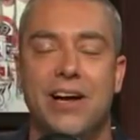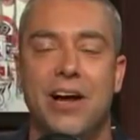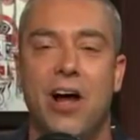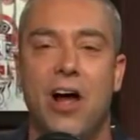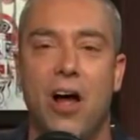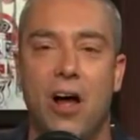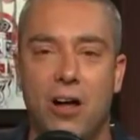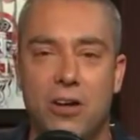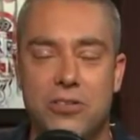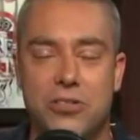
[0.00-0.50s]

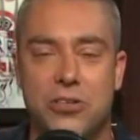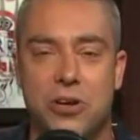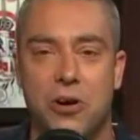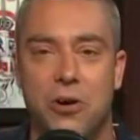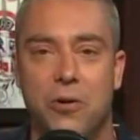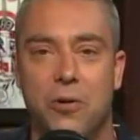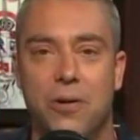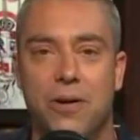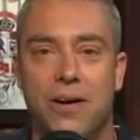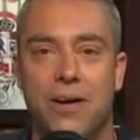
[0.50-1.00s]

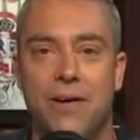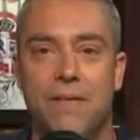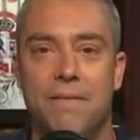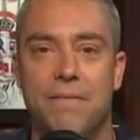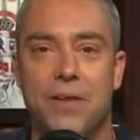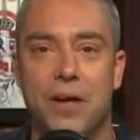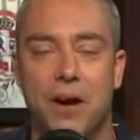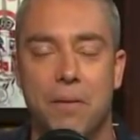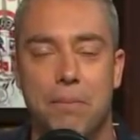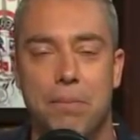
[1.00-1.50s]
also
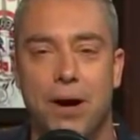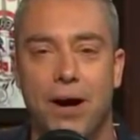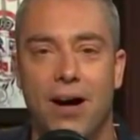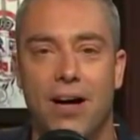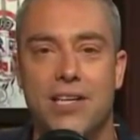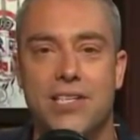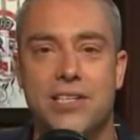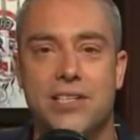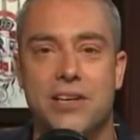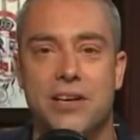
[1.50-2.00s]
a
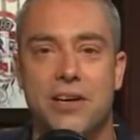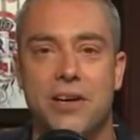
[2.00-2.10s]
boss